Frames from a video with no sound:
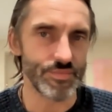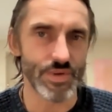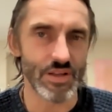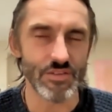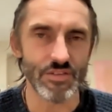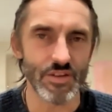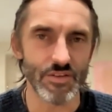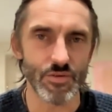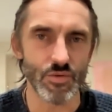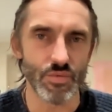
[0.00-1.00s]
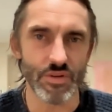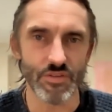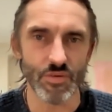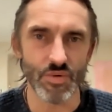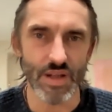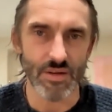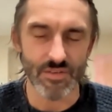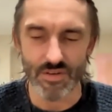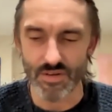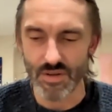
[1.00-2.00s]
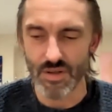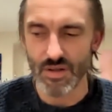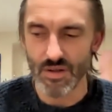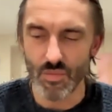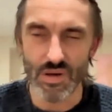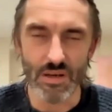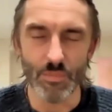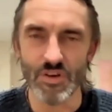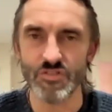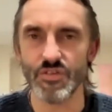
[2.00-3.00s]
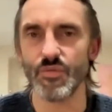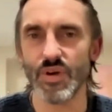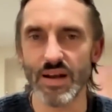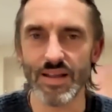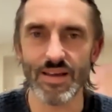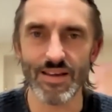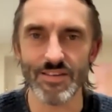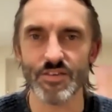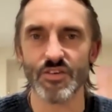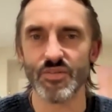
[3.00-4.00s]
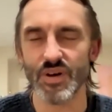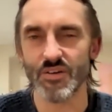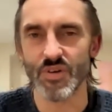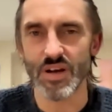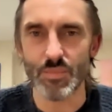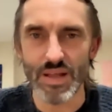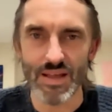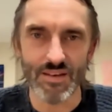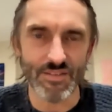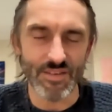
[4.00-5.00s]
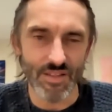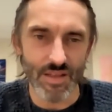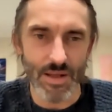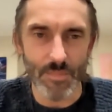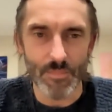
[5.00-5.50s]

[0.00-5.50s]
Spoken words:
it's all down to when your mission really kicks off, when it really begins, I think.